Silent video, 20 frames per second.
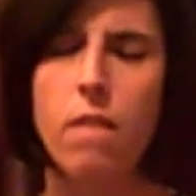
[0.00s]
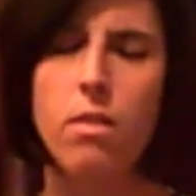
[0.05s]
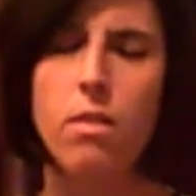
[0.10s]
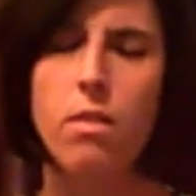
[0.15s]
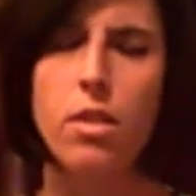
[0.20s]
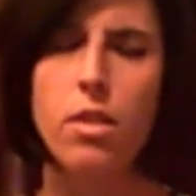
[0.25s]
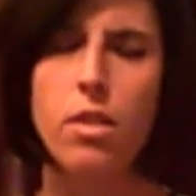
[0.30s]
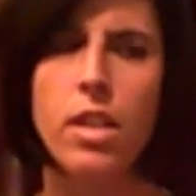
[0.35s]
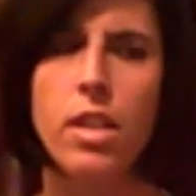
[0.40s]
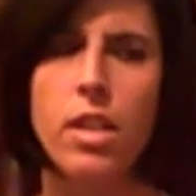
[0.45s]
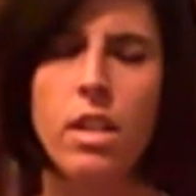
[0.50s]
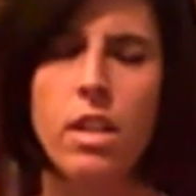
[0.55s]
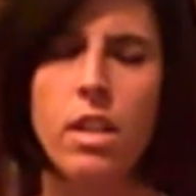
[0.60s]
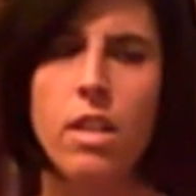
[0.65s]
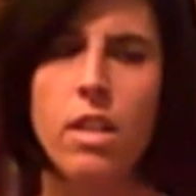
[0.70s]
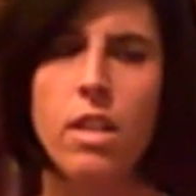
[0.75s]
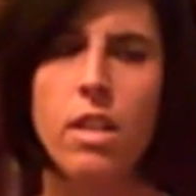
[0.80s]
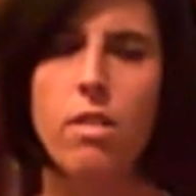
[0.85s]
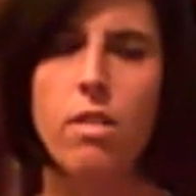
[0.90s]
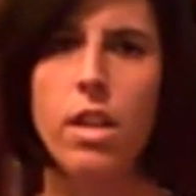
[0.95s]
During the
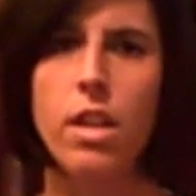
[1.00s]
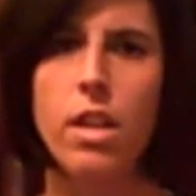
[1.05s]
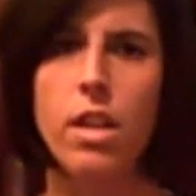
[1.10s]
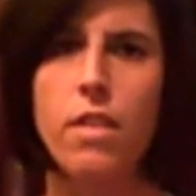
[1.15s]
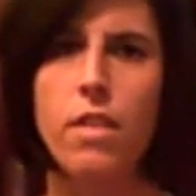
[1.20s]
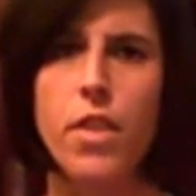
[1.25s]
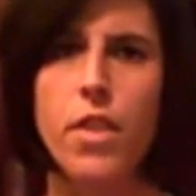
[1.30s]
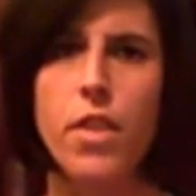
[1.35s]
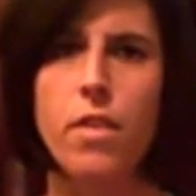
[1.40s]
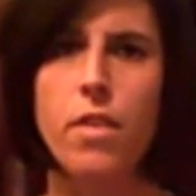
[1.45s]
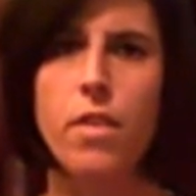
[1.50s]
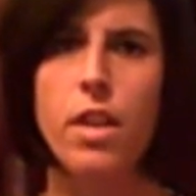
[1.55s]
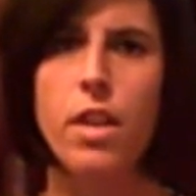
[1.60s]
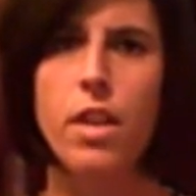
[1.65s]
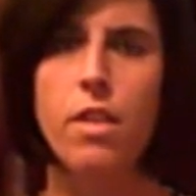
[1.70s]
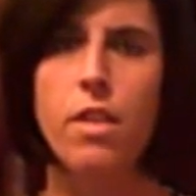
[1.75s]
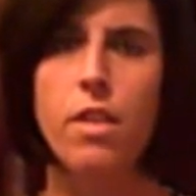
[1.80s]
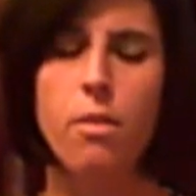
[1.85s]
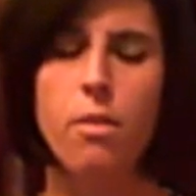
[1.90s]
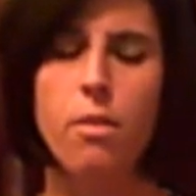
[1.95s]
clinical interview,
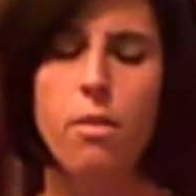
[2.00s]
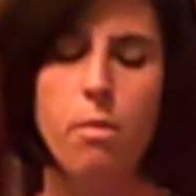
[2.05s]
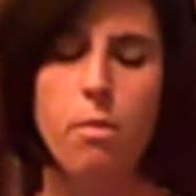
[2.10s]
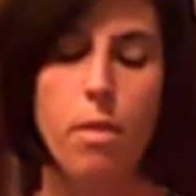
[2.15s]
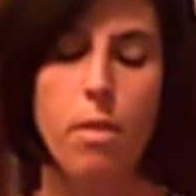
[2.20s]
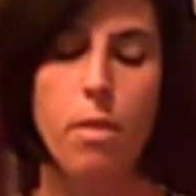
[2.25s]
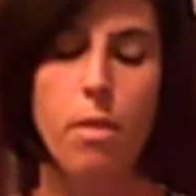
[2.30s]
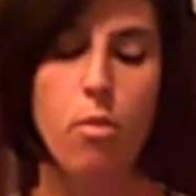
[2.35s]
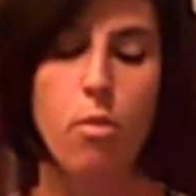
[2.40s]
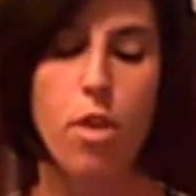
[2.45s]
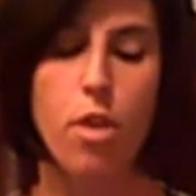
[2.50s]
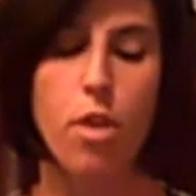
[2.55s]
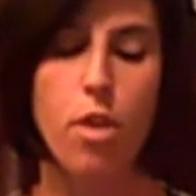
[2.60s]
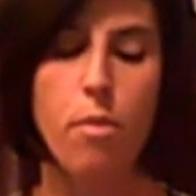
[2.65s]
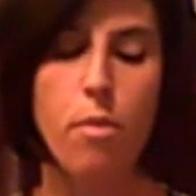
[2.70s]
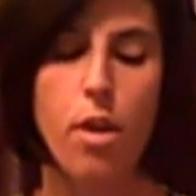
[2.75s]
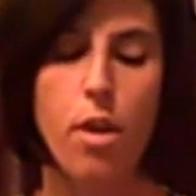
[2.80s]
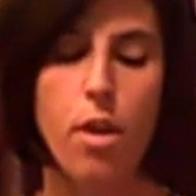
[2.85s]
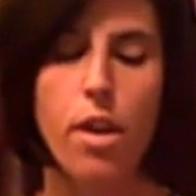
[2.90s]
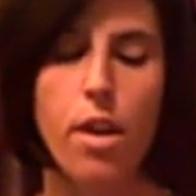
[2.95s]
another important
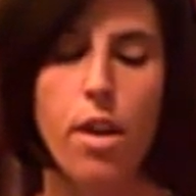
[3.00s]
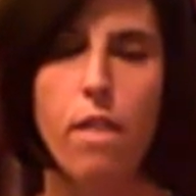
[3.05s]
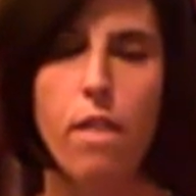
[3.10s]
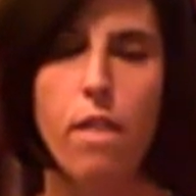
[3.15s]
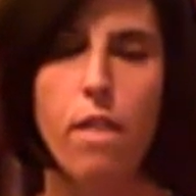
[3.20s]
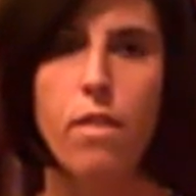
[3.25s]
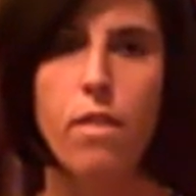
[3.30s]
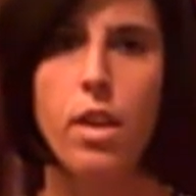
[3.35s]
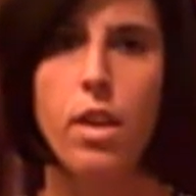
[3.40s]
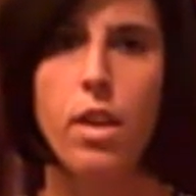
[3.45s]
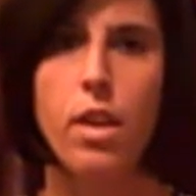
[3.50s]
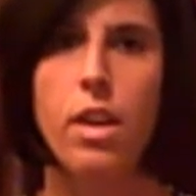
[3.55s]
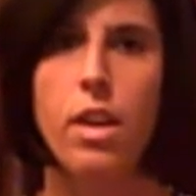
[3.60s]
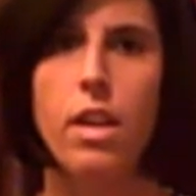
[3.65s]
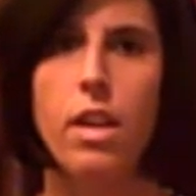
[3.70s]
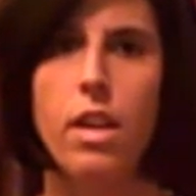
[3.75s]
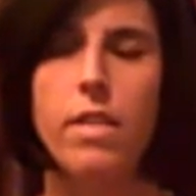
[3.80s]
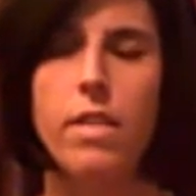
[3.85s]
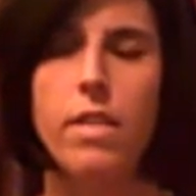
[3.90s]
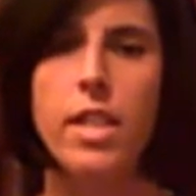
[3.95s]
part
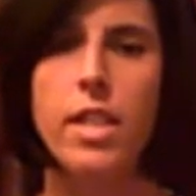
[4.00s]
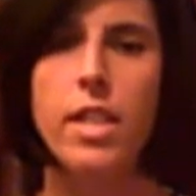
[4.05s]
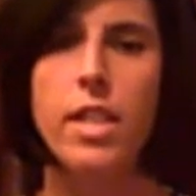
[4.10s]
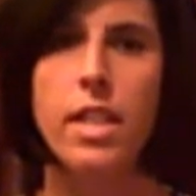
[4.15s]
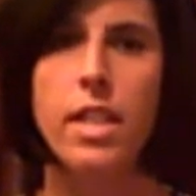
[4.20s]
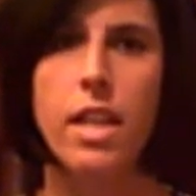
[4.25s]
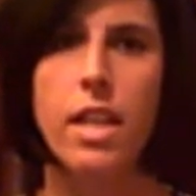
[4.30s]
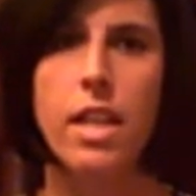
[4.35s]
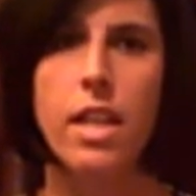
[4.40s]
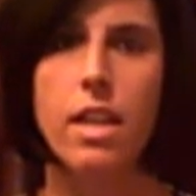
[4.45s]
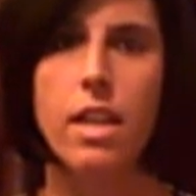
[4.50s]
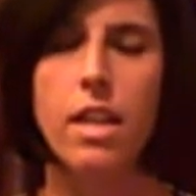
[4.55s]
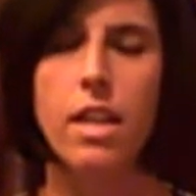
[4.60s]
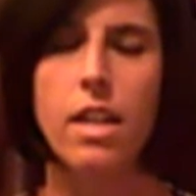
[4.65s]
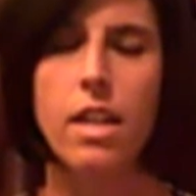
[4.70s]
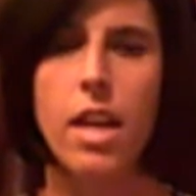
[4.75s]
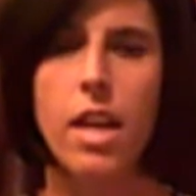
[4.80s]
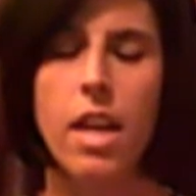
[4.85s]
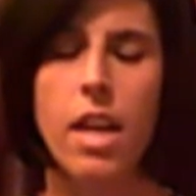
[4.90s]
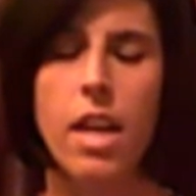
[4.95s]
of assessing a
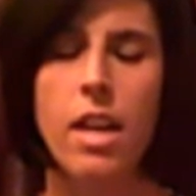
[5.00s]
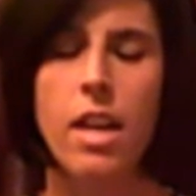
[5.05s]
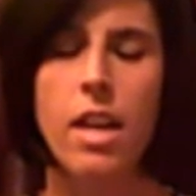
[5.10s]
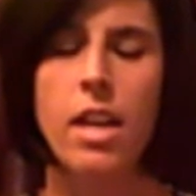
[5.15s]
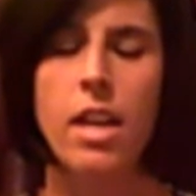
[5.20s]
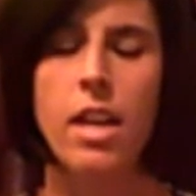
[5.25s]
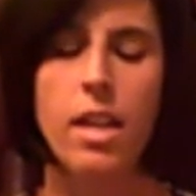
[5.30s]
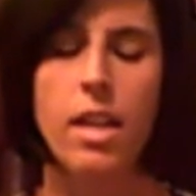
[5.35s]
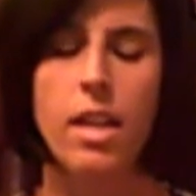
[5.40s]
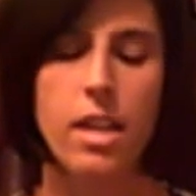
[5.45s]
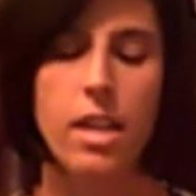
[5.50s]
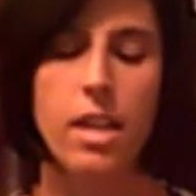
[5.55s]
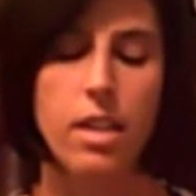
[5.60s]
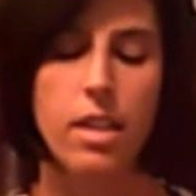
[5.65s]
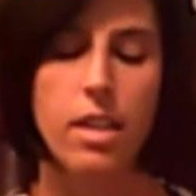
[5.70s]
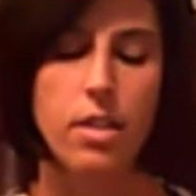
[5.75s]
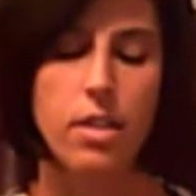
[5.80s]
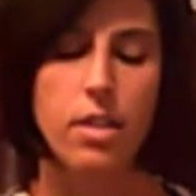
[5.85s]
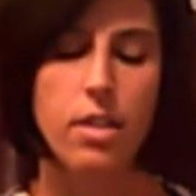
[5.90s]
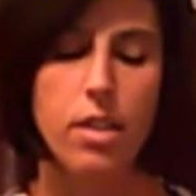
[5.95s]
client
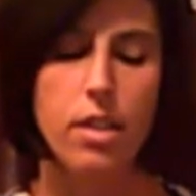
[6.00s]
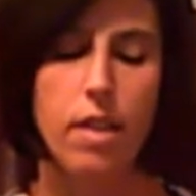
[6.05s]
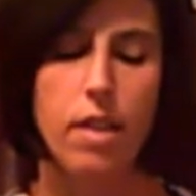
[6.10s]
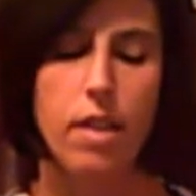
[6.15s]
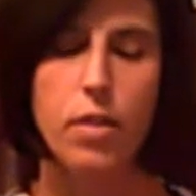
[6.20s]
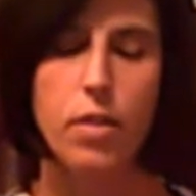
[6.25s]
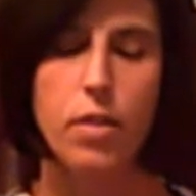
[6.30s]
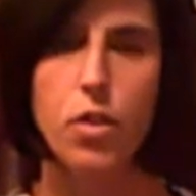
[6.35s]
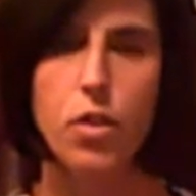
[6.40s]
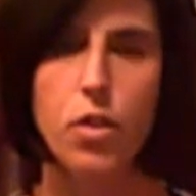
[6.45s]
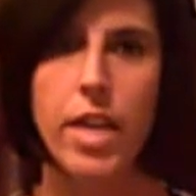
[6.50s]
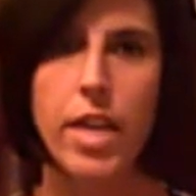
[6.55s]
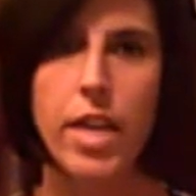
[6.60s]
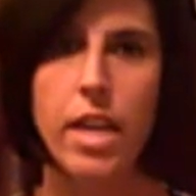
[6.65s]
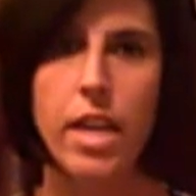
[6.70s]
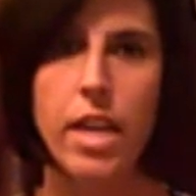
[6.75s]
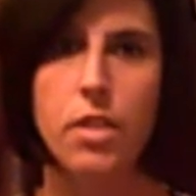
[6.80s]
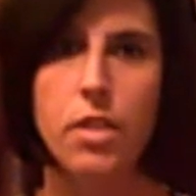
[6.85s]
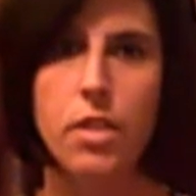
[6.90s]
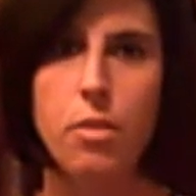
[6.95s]
is to have a screening
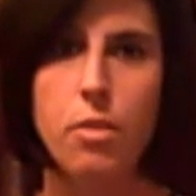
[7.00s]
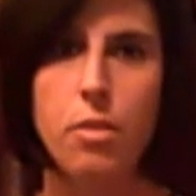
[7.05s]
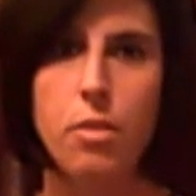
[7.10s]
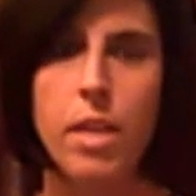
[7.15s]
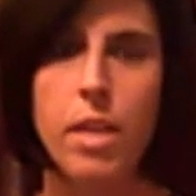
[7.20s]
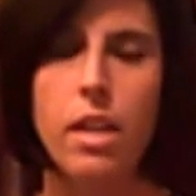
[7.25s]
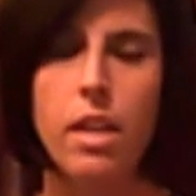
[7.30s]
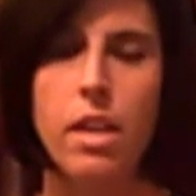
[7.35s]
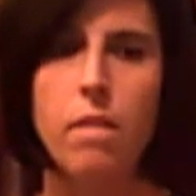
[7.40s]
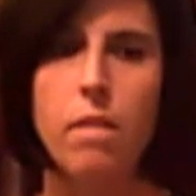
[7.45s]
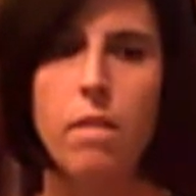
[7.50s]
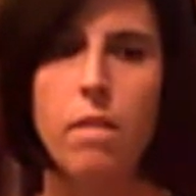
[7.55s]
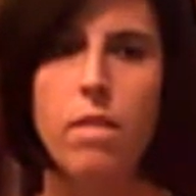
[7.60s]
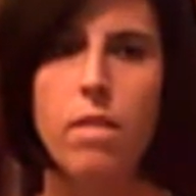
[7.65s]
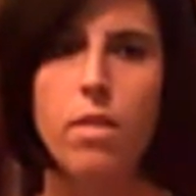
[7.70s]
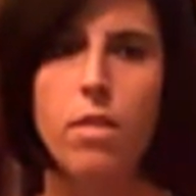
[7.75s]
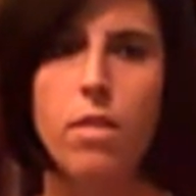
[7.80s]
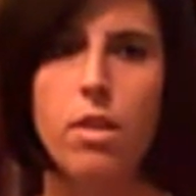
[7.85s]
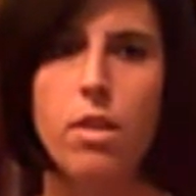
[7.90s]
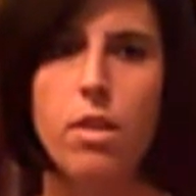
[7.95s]
instrument, and
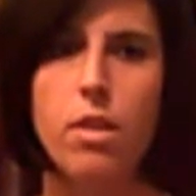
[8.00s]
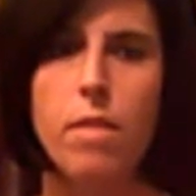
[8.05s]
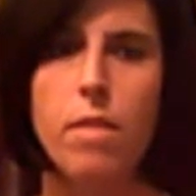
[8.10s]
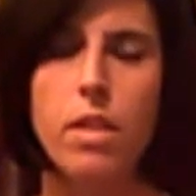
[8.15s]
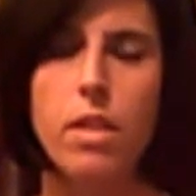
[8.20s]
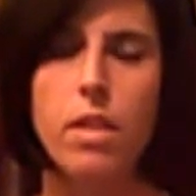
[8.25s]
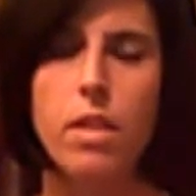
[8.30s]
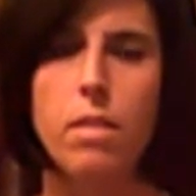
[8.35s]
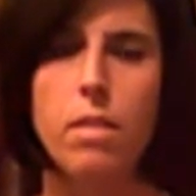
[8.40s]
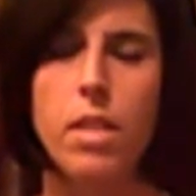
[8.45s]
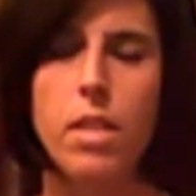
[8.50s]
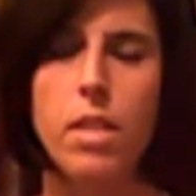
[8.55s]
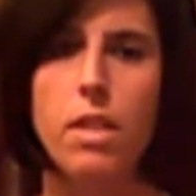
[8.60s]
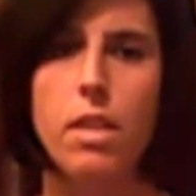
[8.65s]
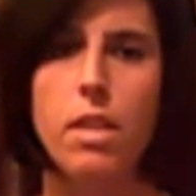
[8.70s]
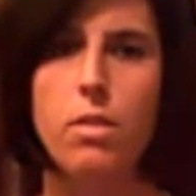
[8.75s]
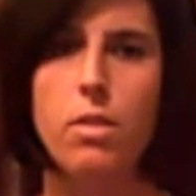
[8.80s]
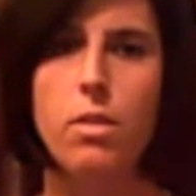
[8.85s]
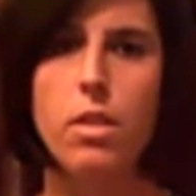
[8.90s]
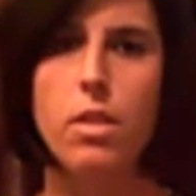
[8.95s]
we've learned about some of
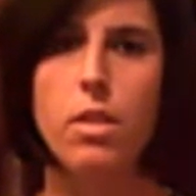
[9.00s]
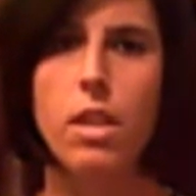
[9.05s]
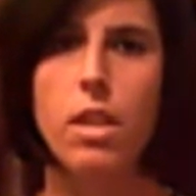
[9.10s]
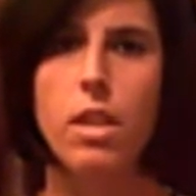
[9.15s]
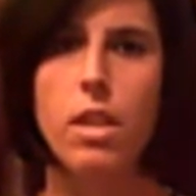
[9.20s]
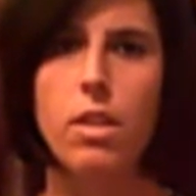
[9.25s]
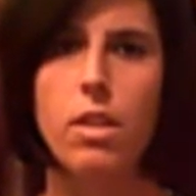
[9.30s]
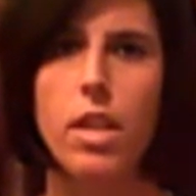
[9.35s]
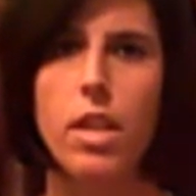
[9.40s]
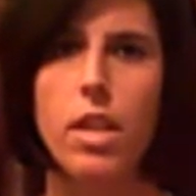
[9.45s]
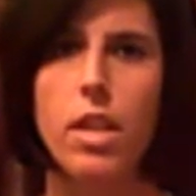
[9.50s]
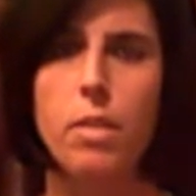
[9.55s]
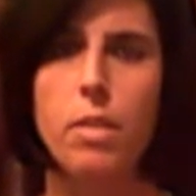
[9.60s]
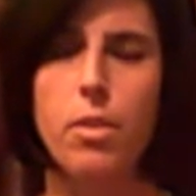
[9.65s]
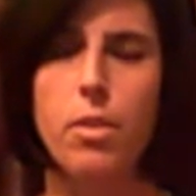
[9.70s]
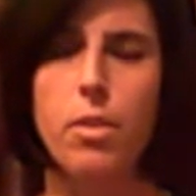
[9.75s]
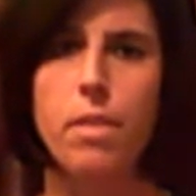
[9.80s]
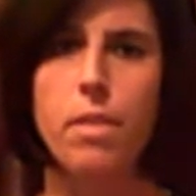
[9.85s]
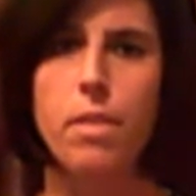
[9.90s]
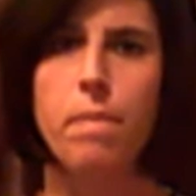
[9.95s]
those in our
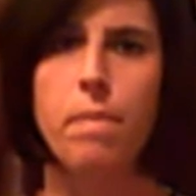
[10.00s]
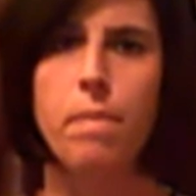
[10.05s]
textbook.